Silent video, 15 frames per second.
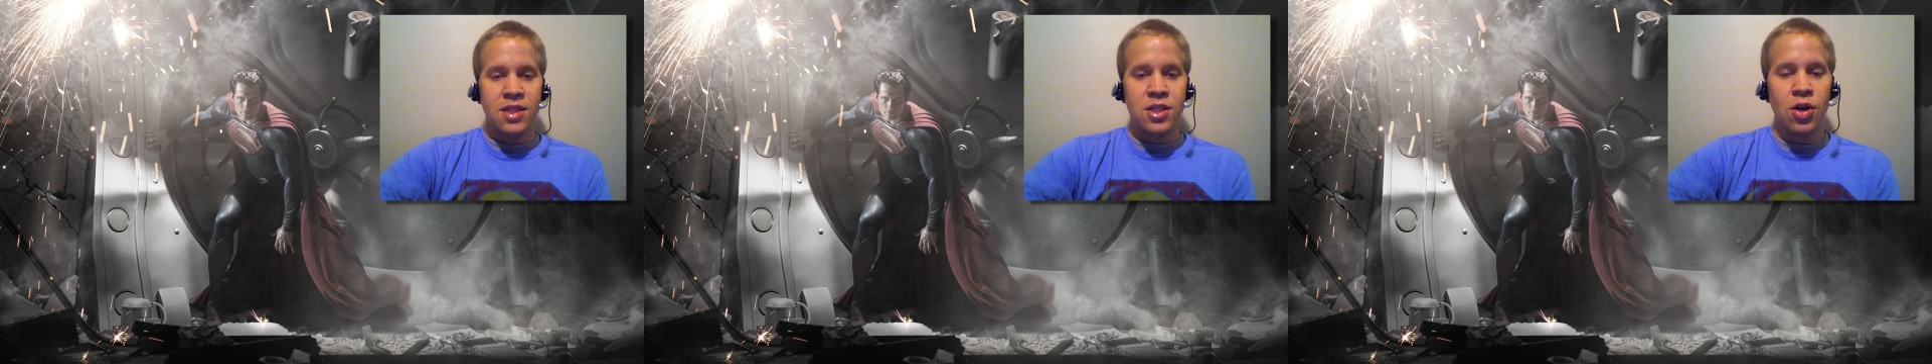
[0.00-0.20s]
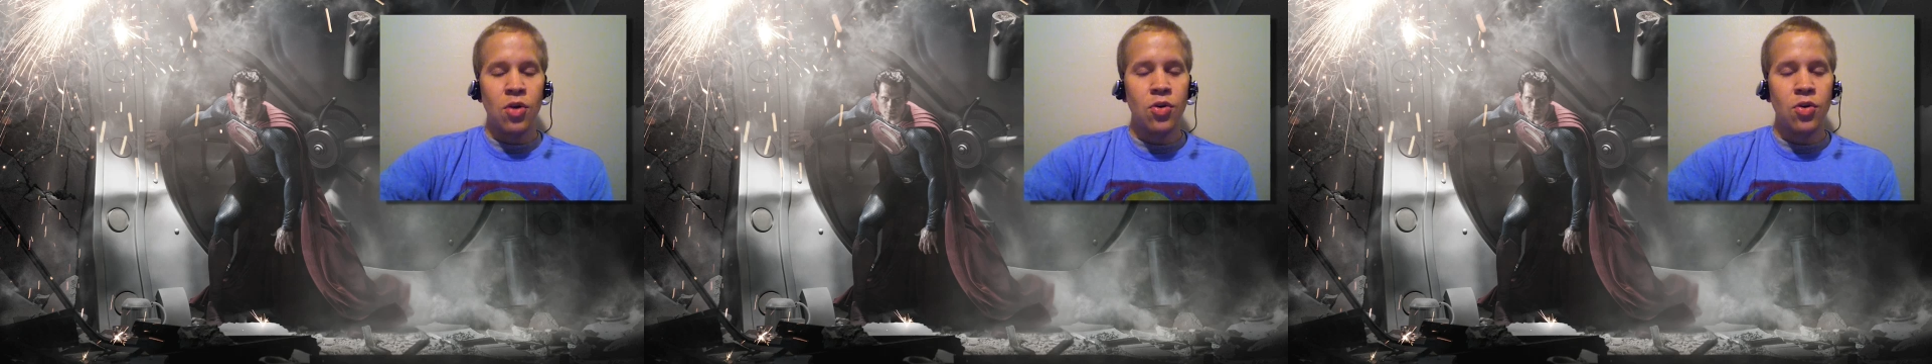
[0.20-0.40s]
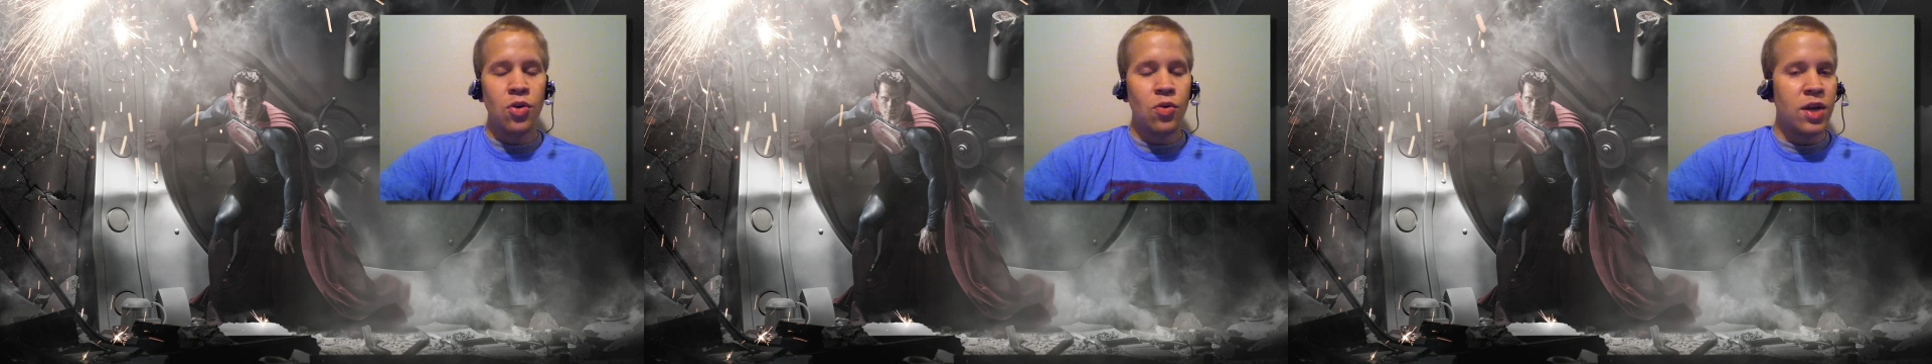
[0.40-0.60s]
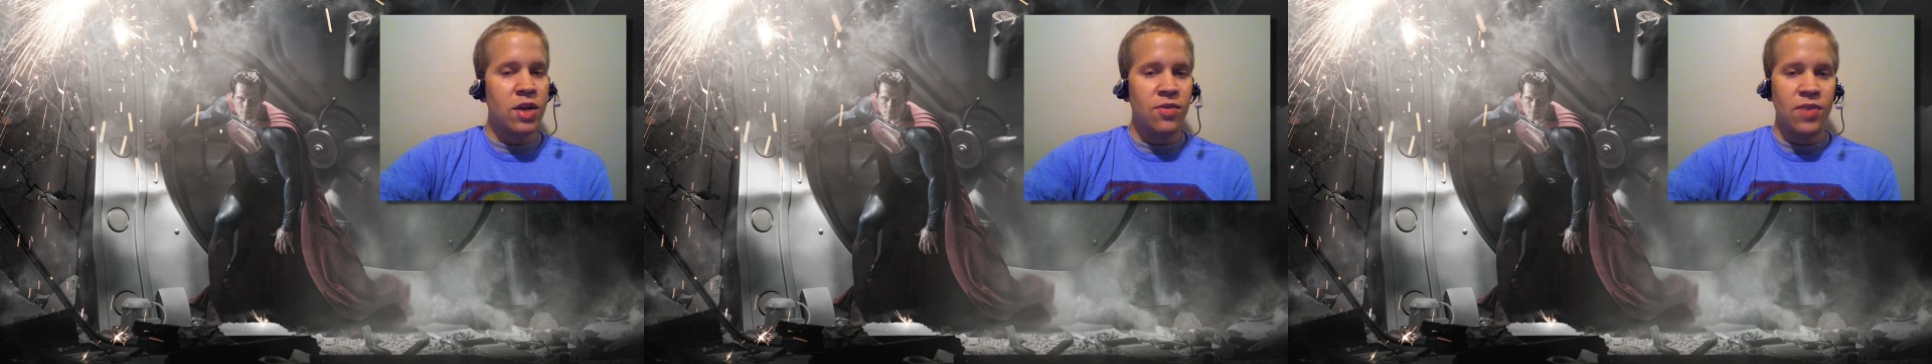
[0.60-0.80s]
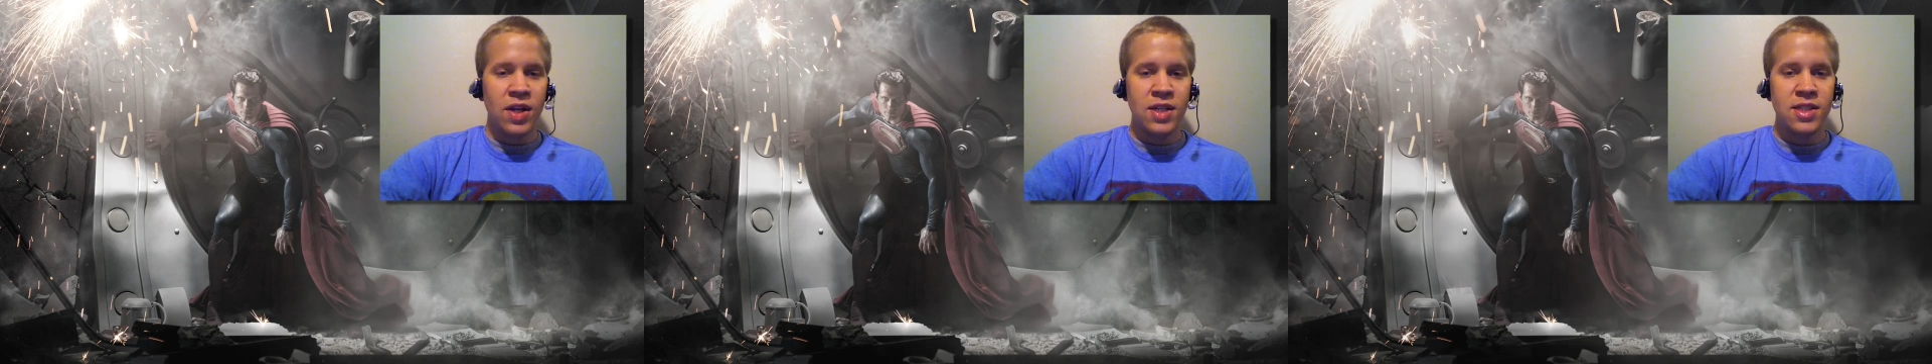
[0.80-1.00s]
total
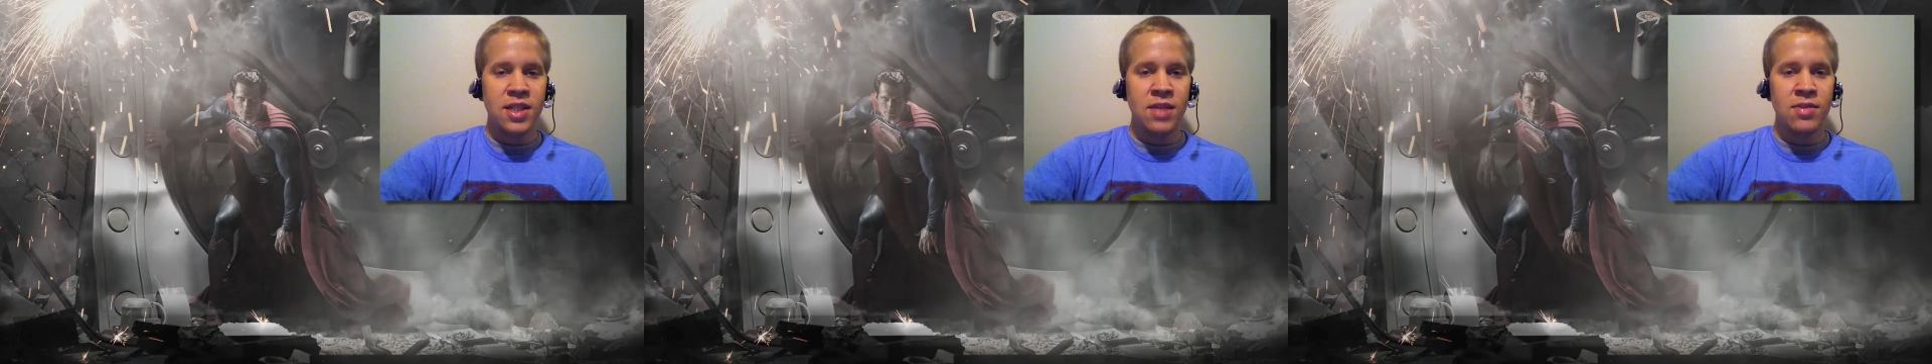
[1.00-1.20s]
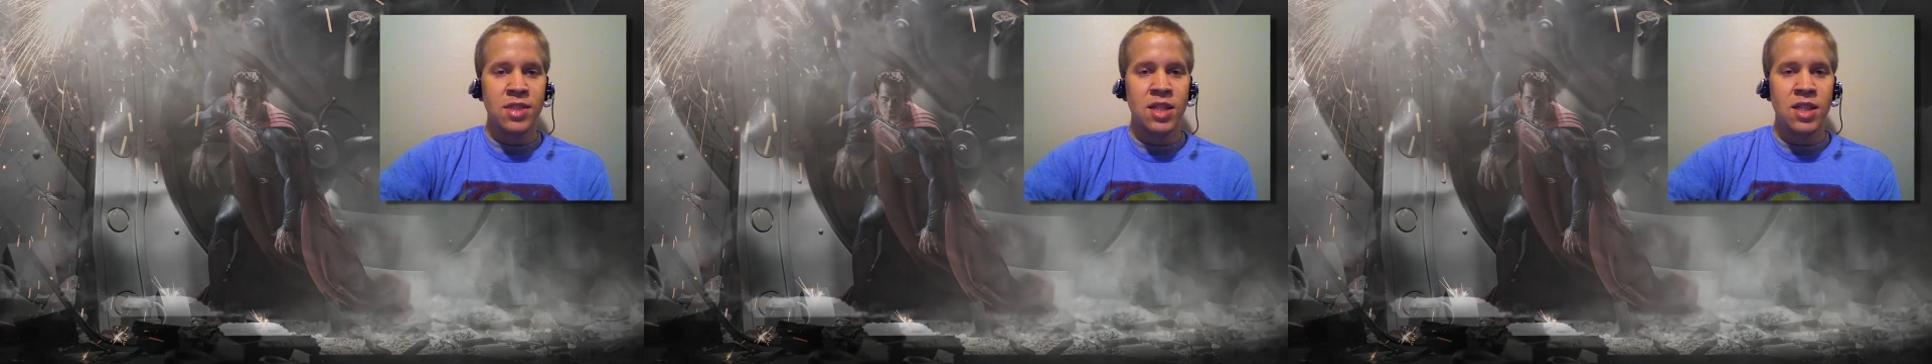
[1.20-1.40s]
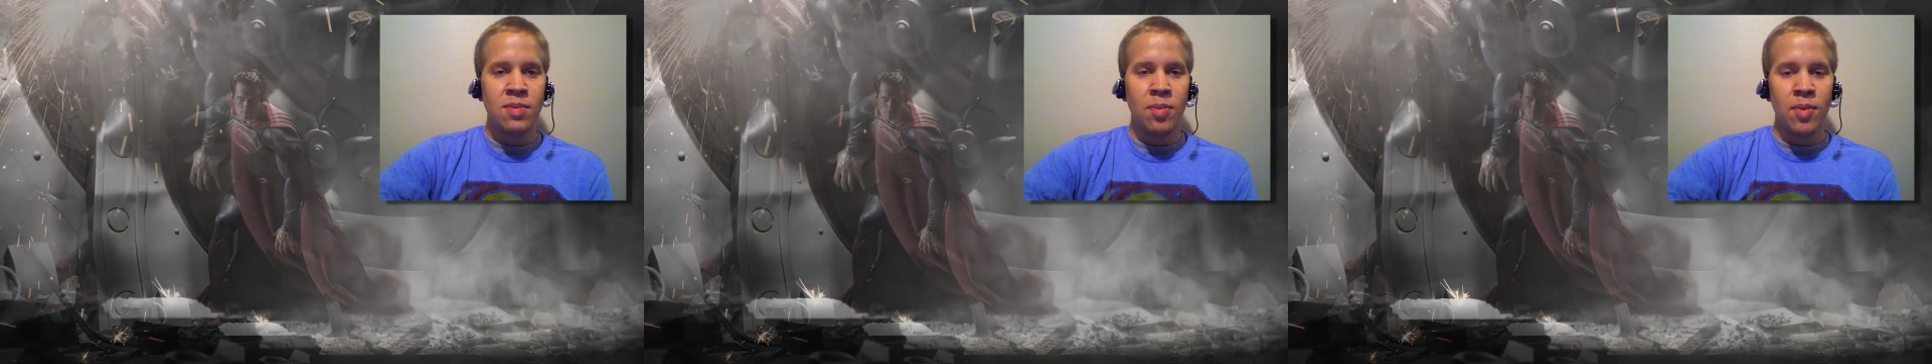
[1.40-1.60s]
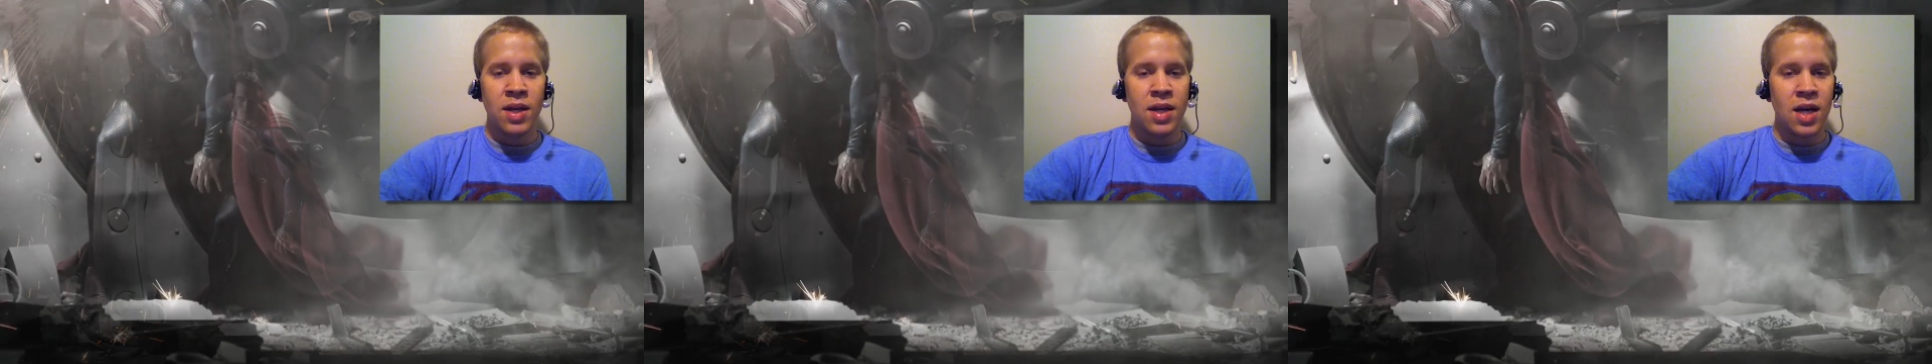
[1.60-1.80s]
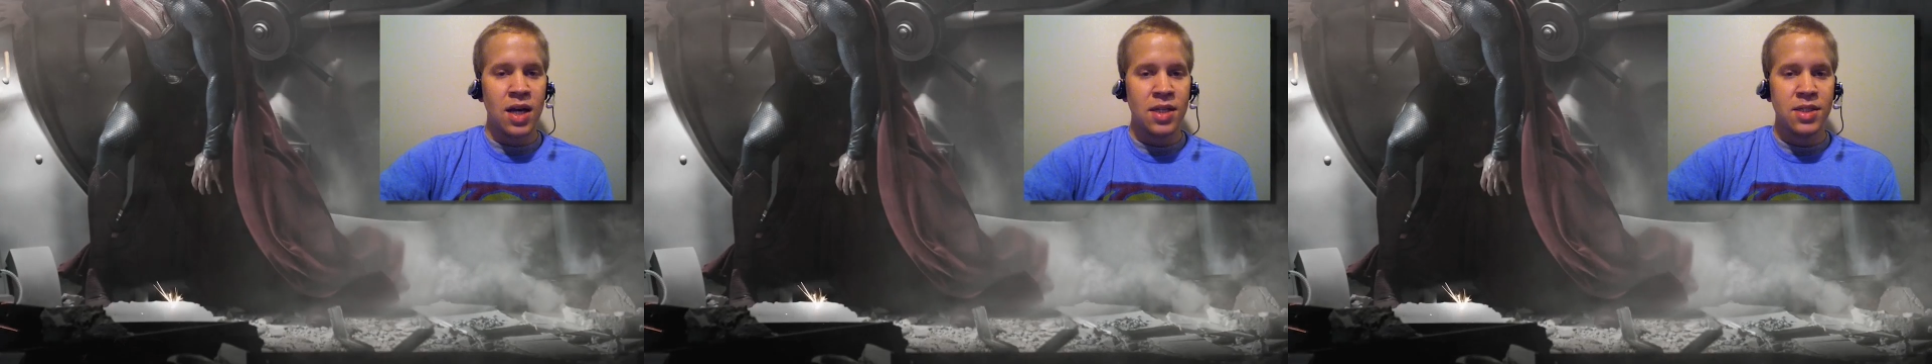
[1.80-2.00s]
reinvention of the Superman
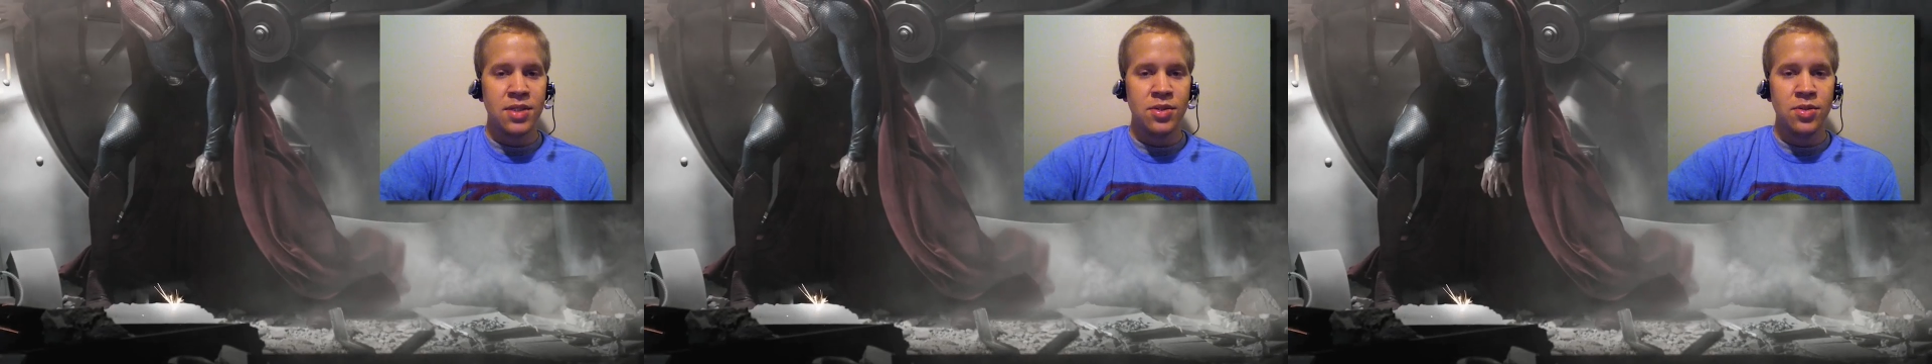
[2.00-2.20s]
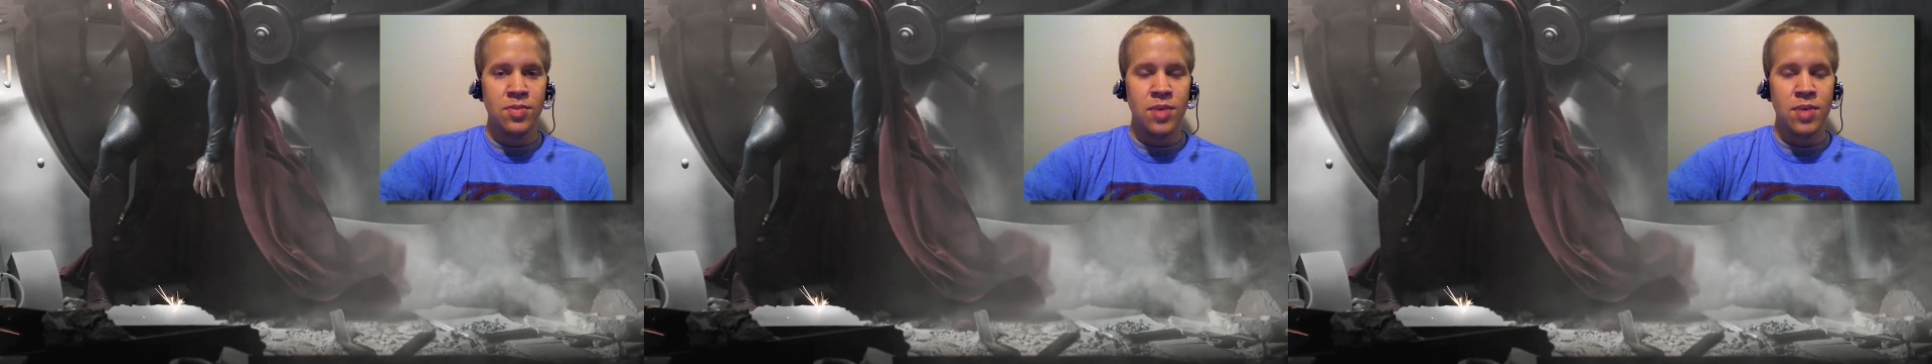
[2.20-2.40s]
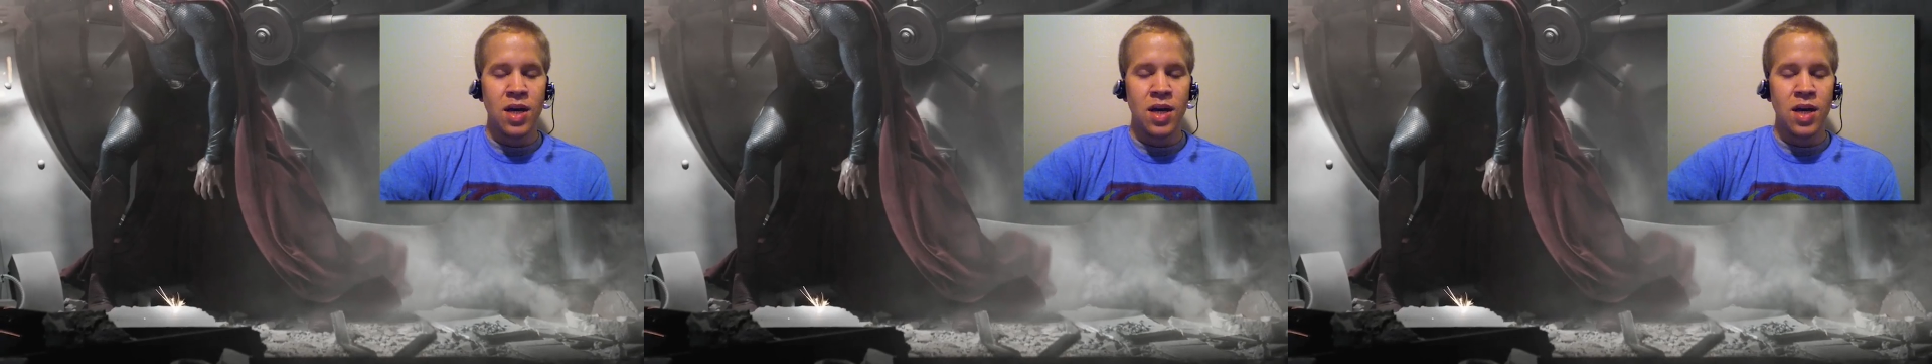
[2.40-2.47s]
costume